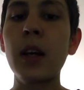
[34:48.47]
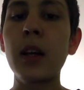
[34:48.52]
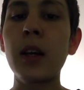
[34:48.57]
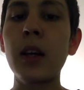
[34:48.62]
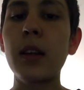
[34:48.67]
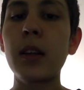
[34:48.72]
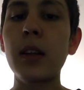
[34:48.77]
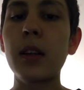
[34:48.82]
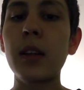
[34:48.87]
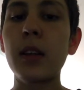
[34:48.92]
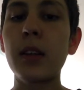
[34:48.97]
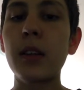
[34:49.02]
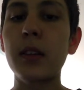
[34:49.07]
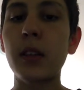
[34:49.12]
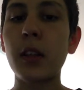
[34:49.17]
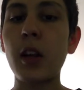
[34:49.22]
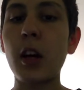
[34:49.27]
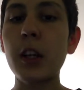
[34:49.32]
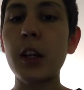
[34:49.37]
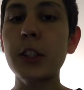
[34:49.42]
The laws of
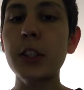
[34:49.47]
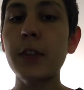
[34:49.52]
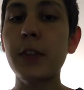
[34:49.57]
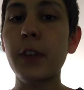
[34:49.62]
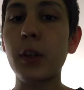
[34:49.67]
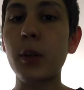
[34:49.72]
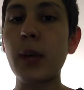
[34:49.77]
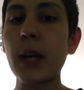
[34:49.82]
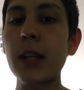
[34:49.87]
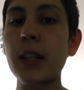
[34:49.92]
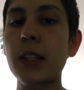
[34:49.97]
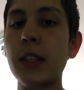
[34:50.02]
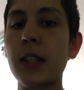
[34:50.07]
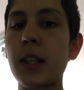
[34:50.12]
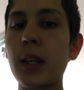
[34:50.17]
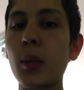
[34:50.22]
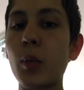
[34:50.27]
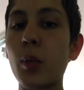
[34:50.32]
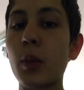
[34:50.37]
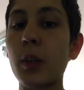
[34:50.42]
heredity were
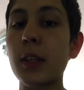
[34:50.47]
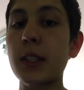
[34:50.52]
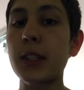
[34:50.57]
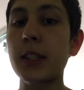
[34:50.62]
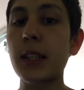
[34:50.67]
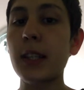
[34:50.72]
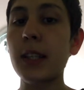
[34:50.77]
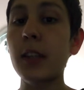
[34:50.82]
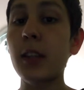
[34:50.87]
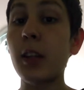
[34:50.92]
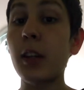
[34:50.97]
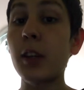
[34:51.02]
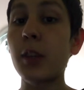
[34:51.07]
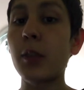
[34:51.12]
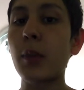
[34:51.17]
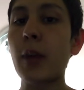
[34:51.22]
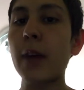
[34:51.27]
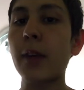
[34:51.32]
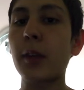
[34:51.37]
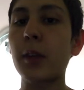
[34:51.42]
instead unraveled in
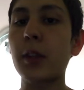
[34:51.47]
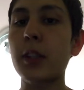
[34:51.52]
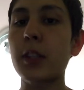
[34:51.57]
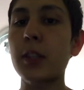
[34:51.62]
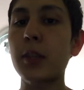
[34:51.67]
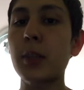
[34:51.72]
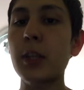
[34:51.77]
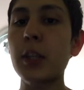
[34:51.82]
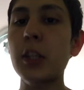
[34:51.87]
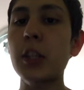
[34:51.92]
species that are